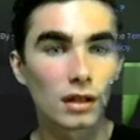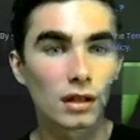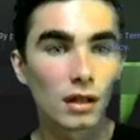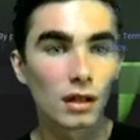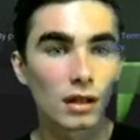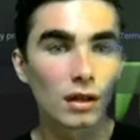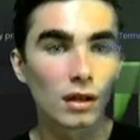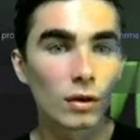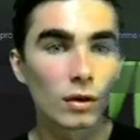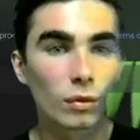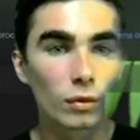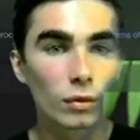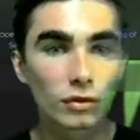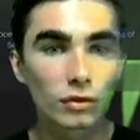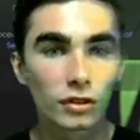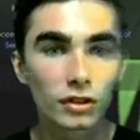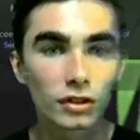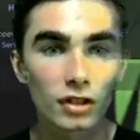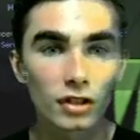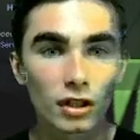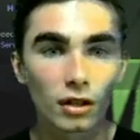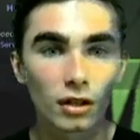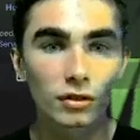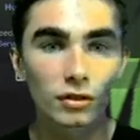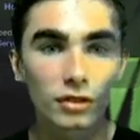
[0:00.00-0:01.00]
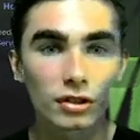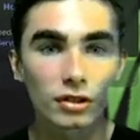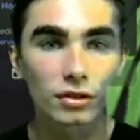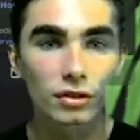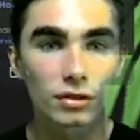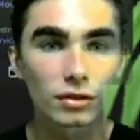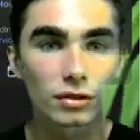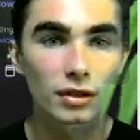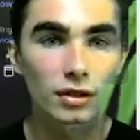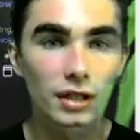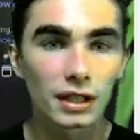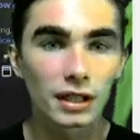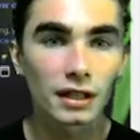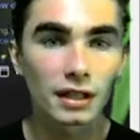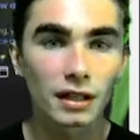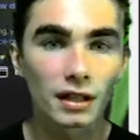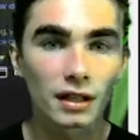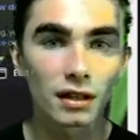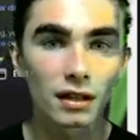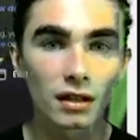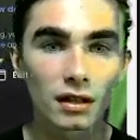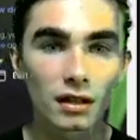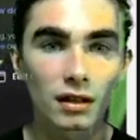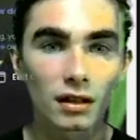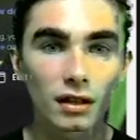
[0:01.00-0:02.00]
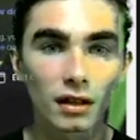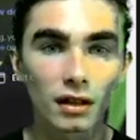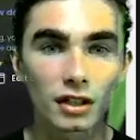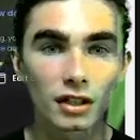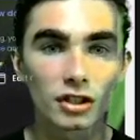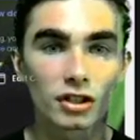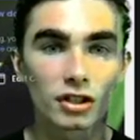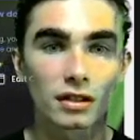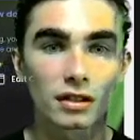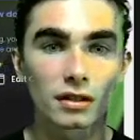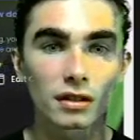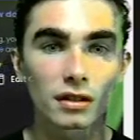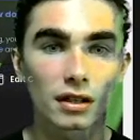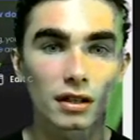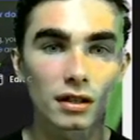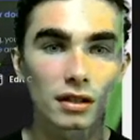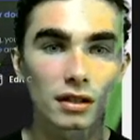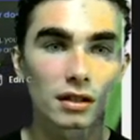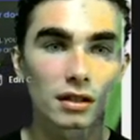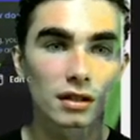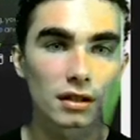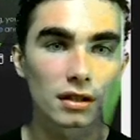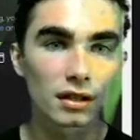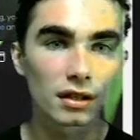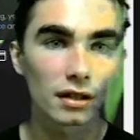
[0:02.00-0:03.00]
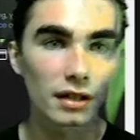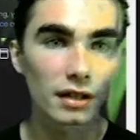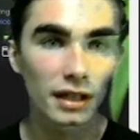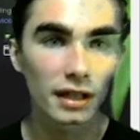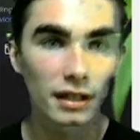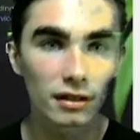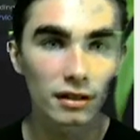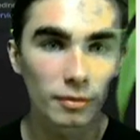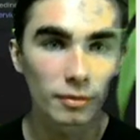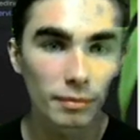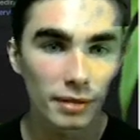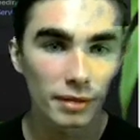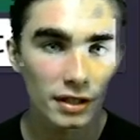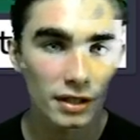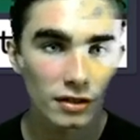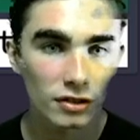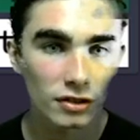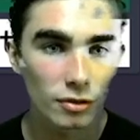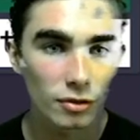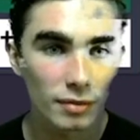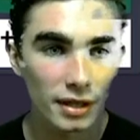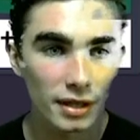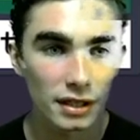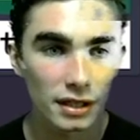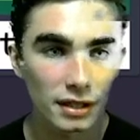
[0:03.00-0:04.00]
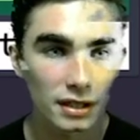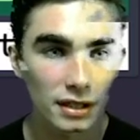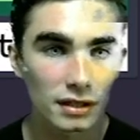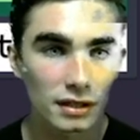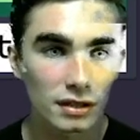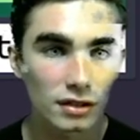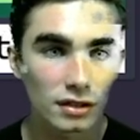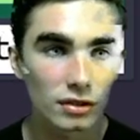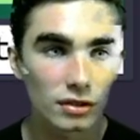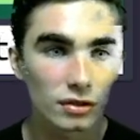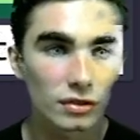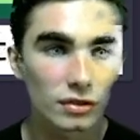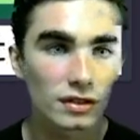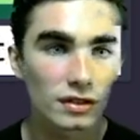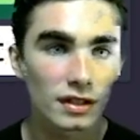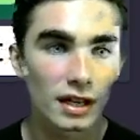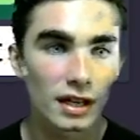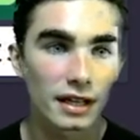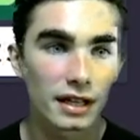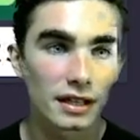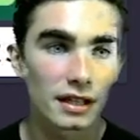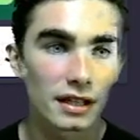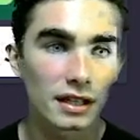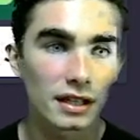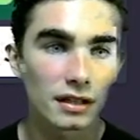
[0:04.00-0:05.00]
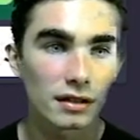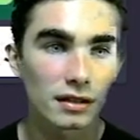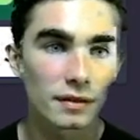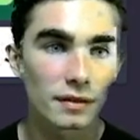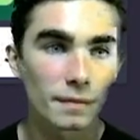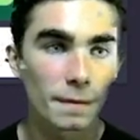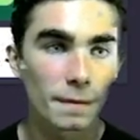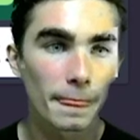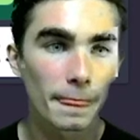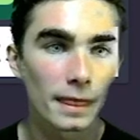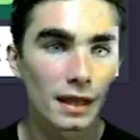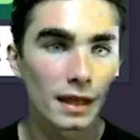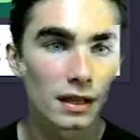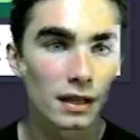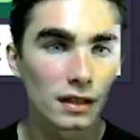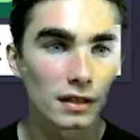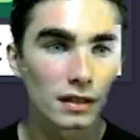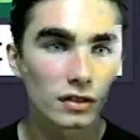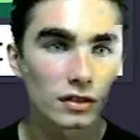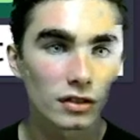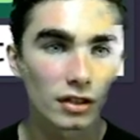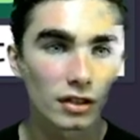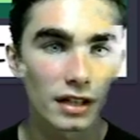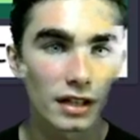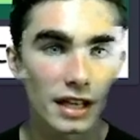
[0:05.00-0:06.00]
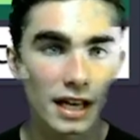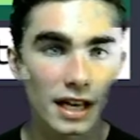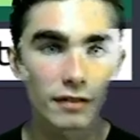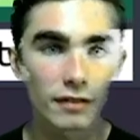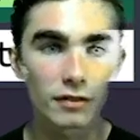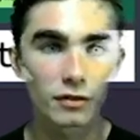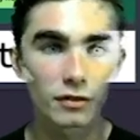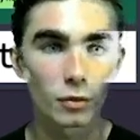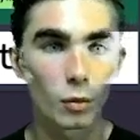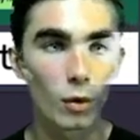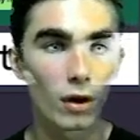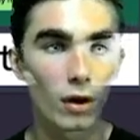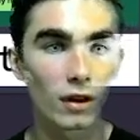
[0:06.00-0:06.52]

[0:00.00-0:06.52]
we'll just go to legend.lnbits. You may need to sign in. So I already have a wallet